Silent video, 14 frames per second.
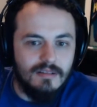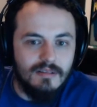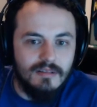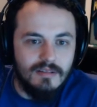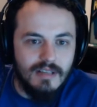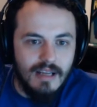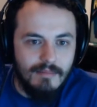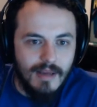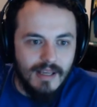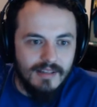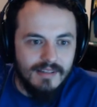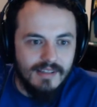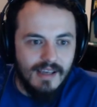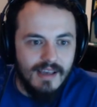
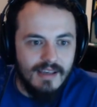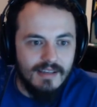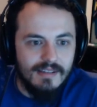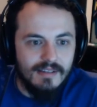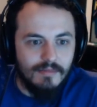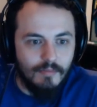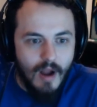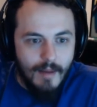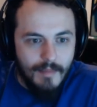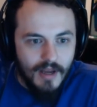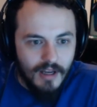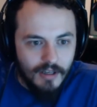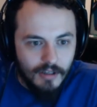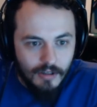Deadman says,
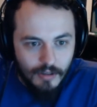Rama